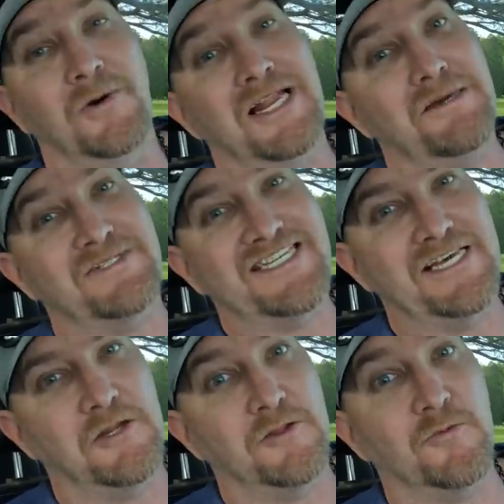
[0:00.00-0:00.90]
Well, I'm
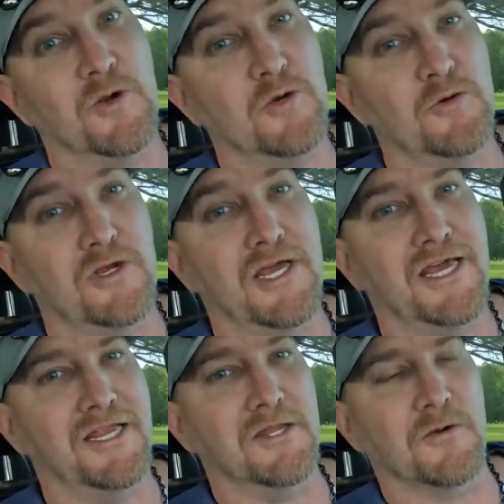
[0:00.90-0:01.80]
still on the road,
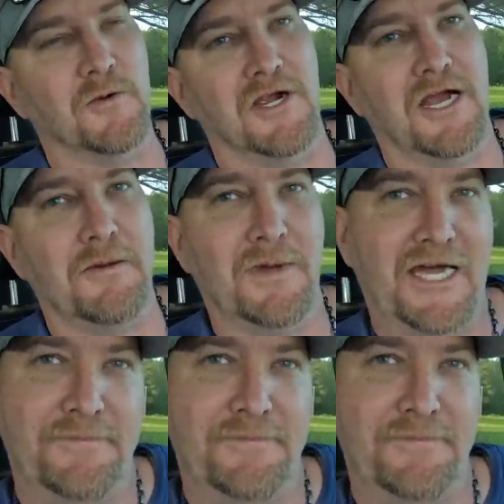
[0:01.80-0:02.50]
and look where I'm